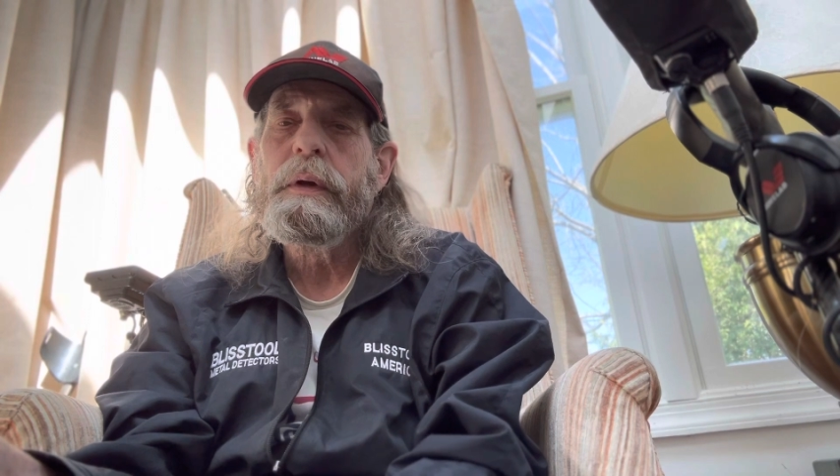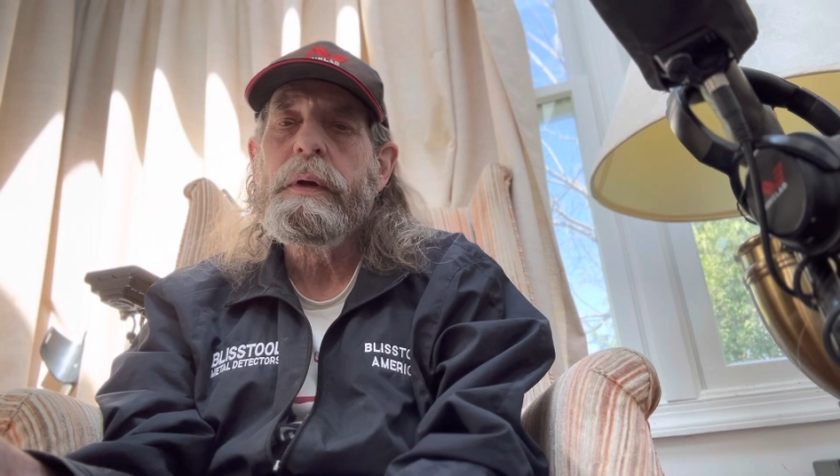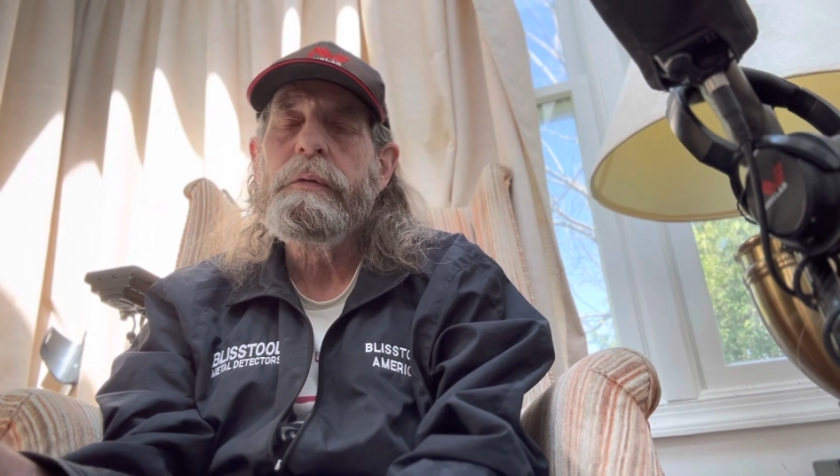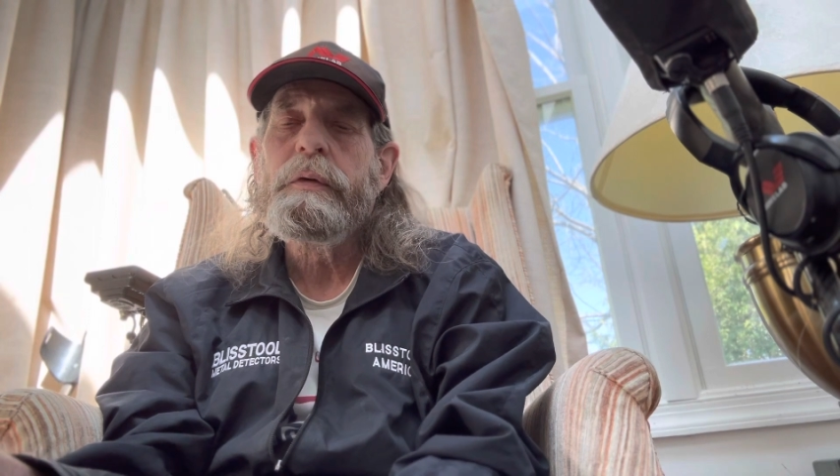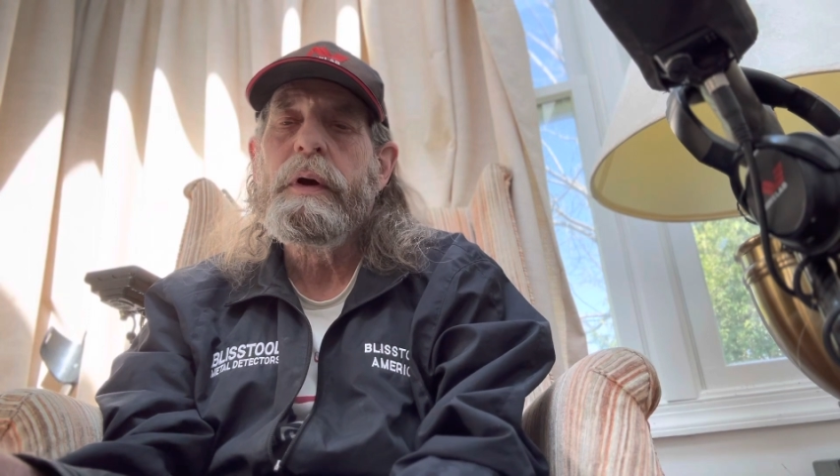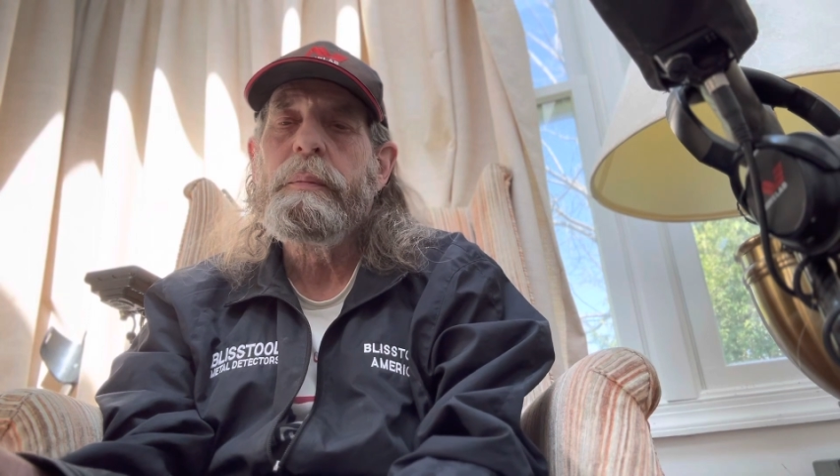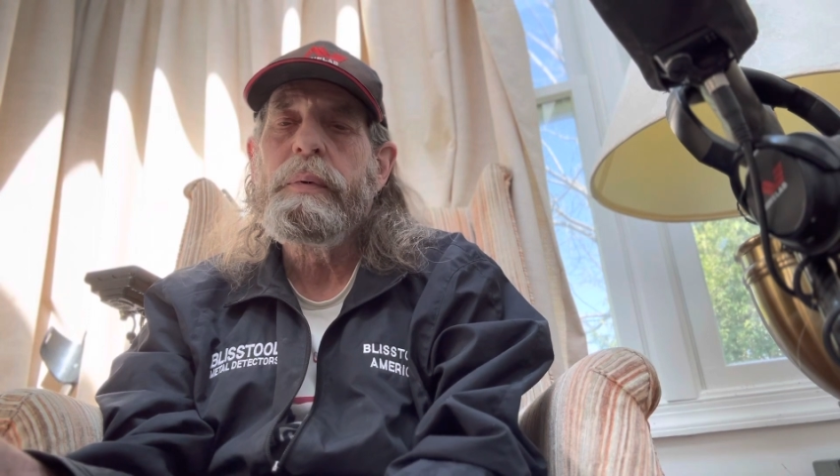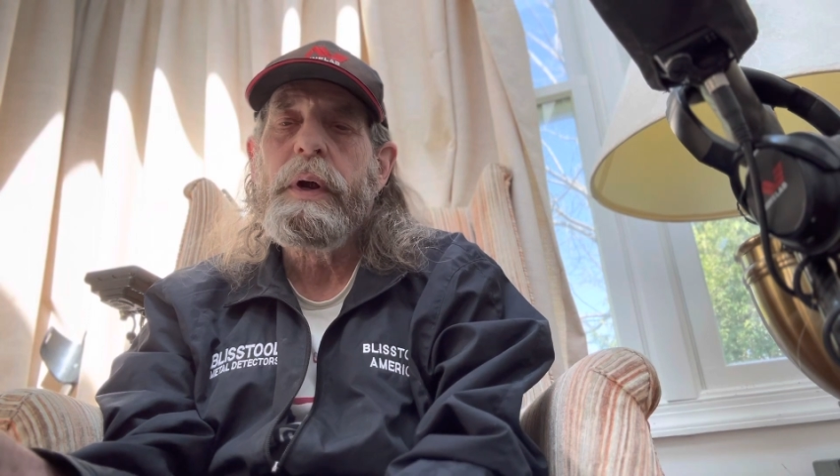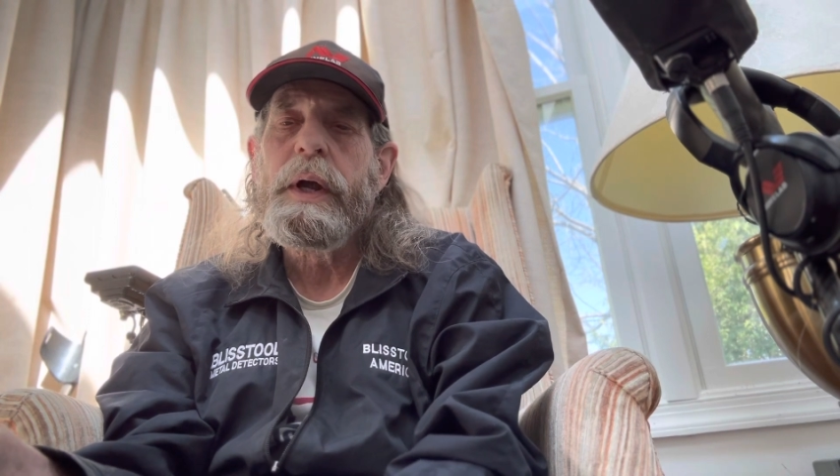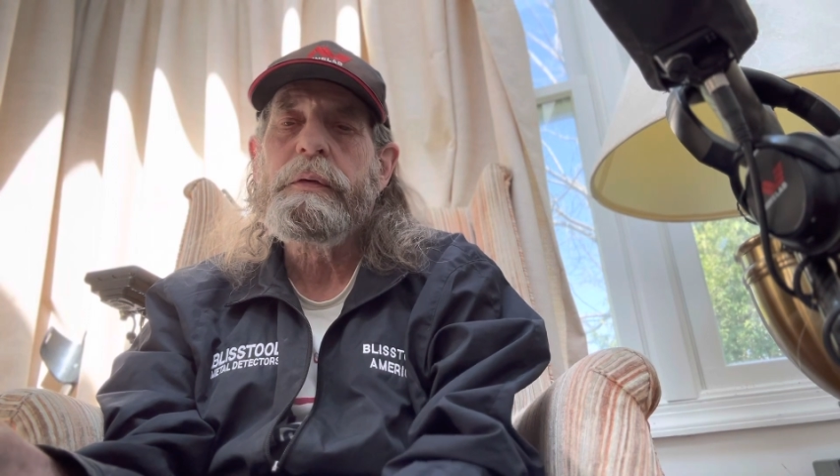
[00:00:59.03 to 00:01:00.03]
I started
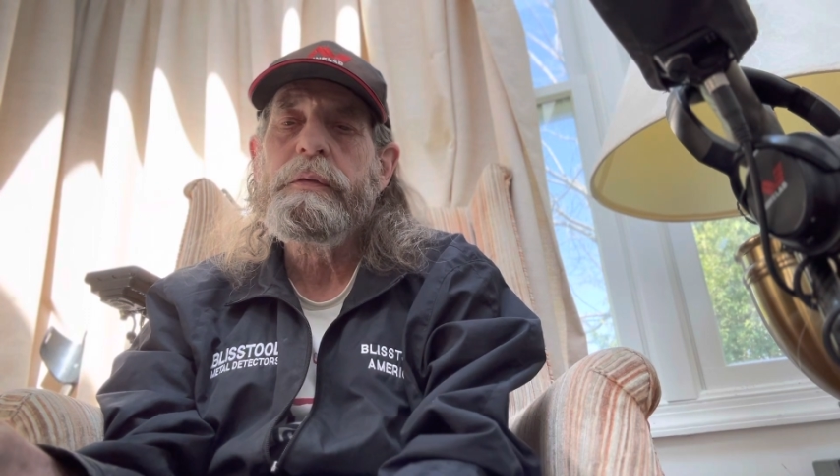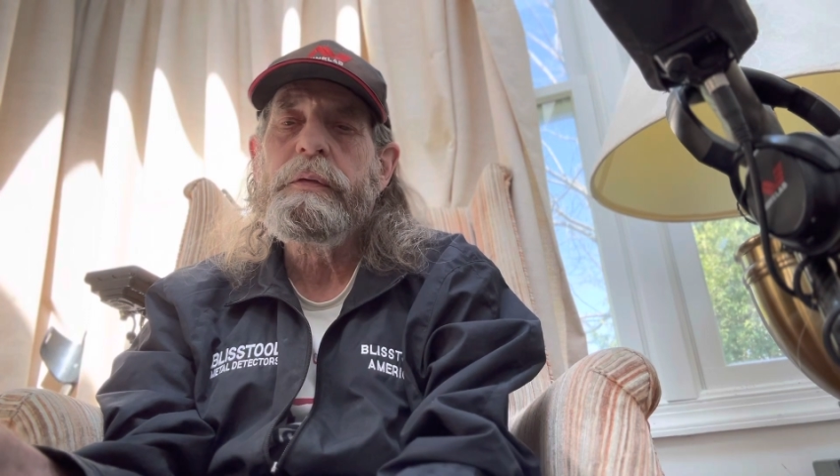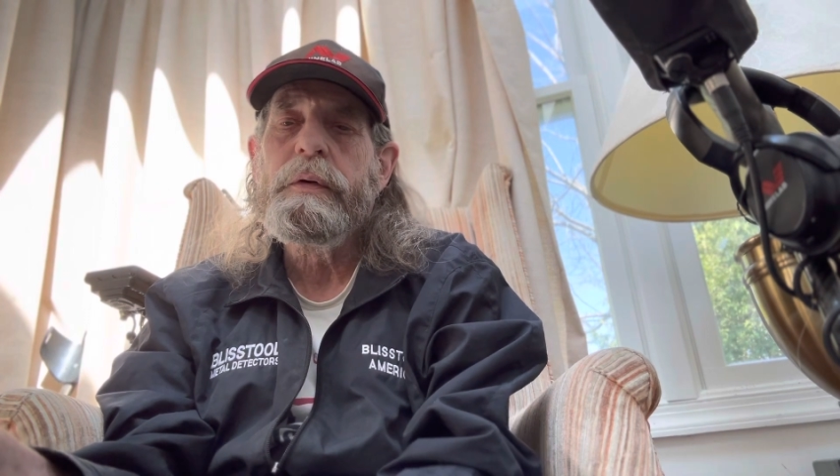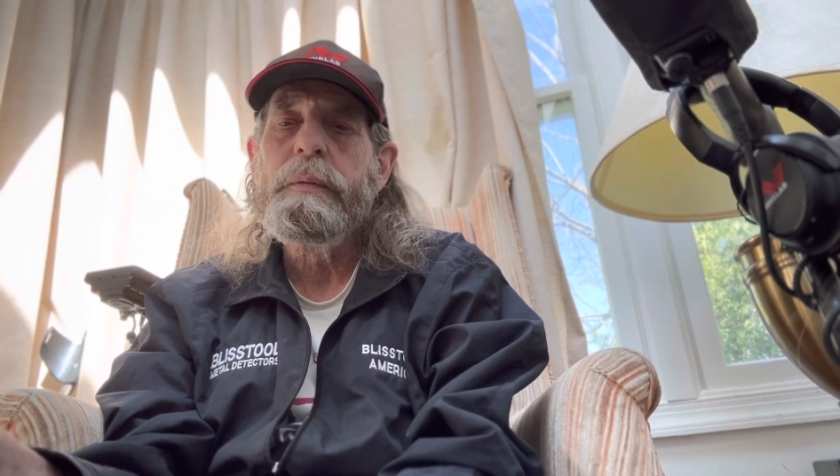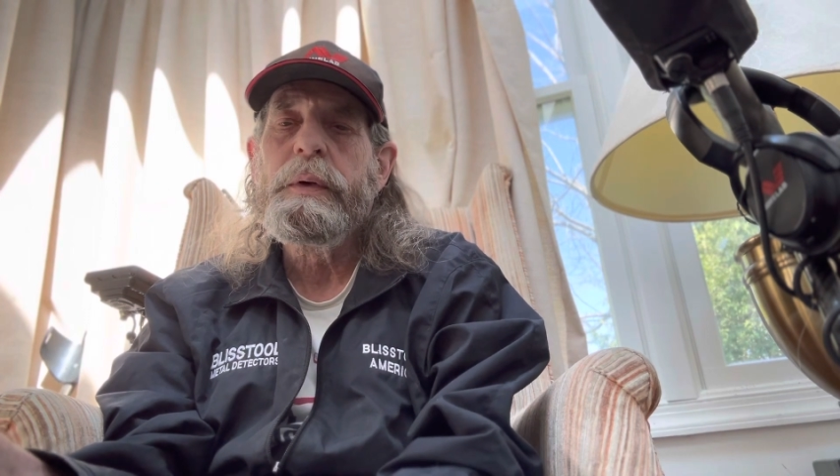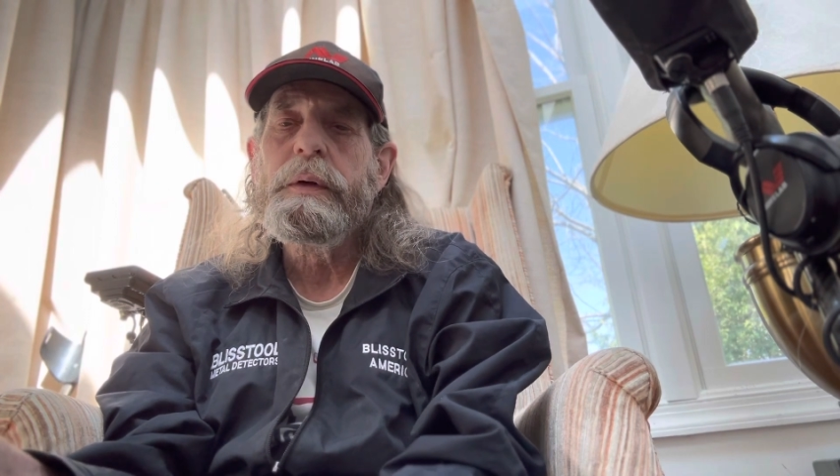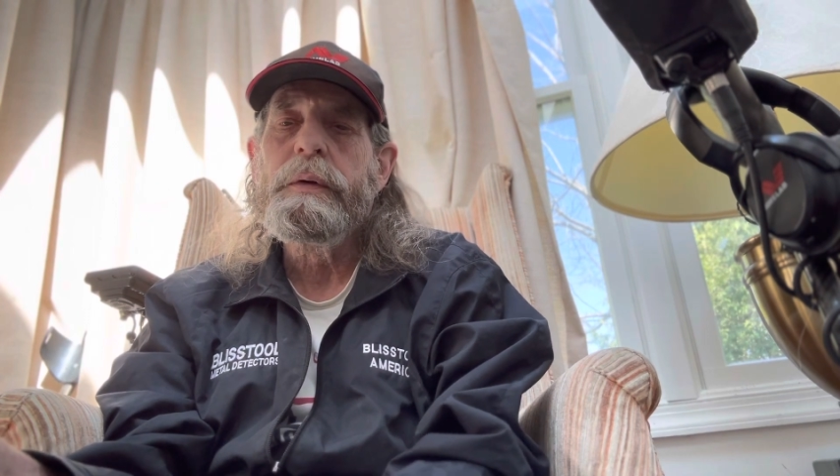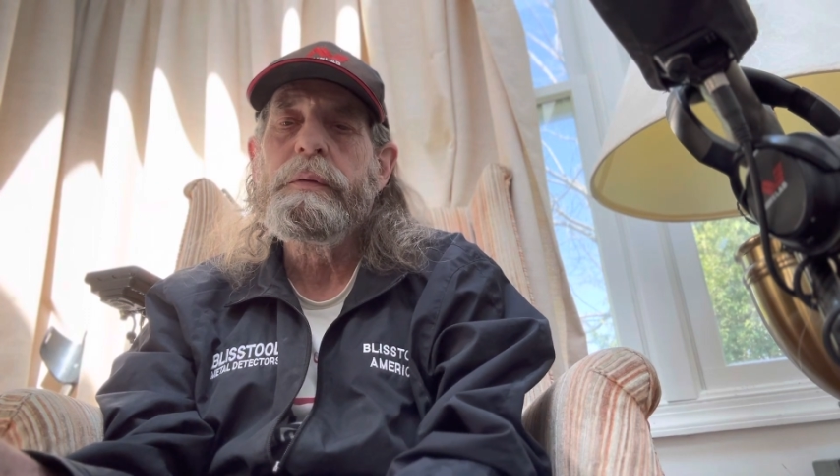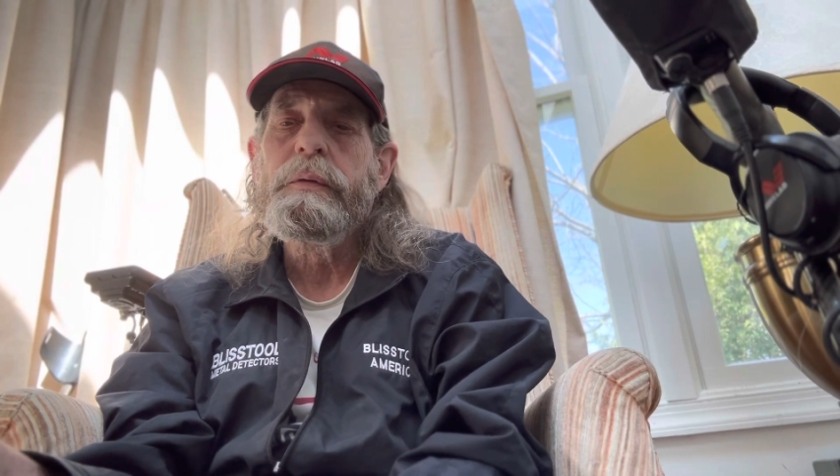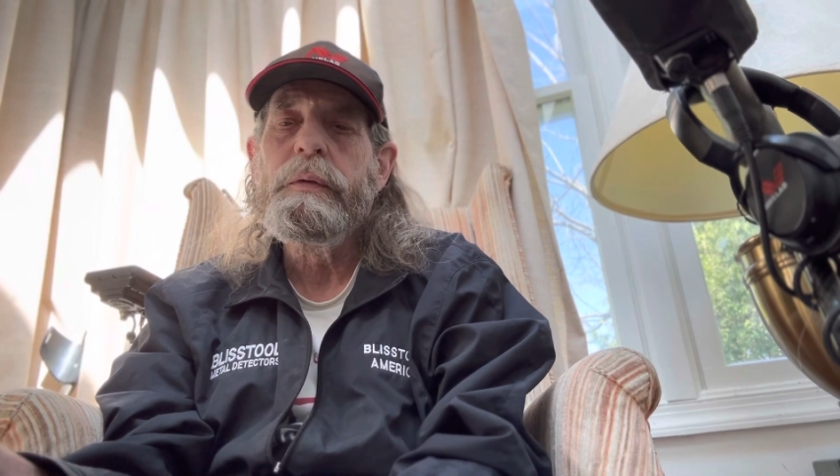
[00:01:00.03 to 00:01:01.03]
practicing on my
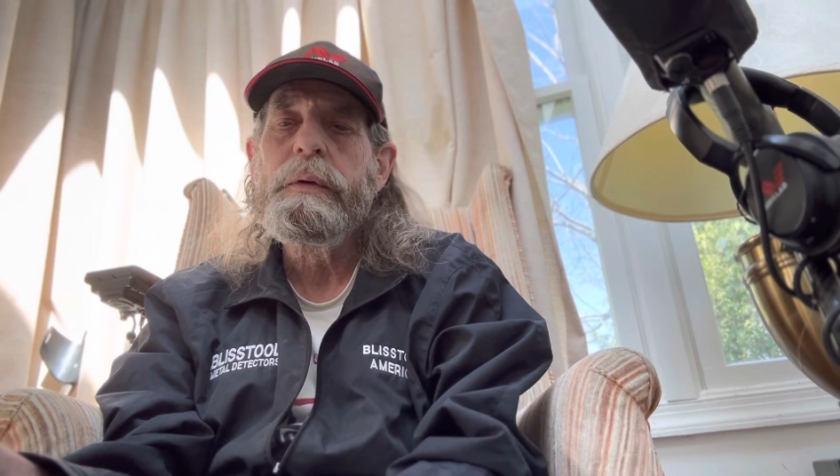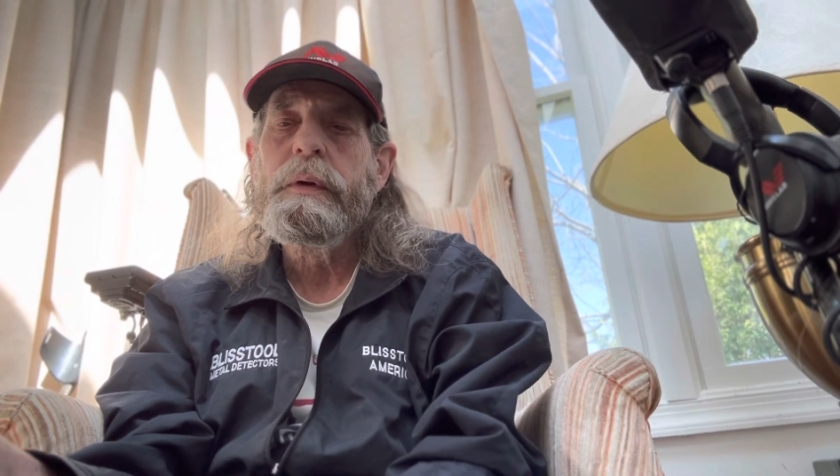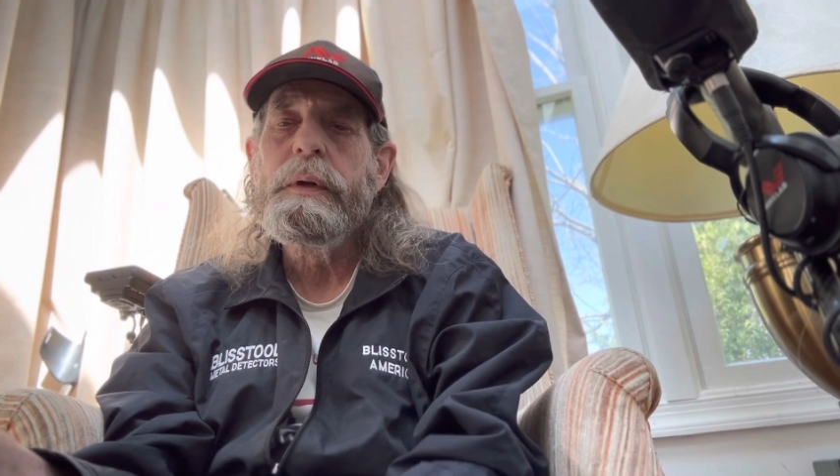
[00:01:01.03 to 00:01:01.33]
own,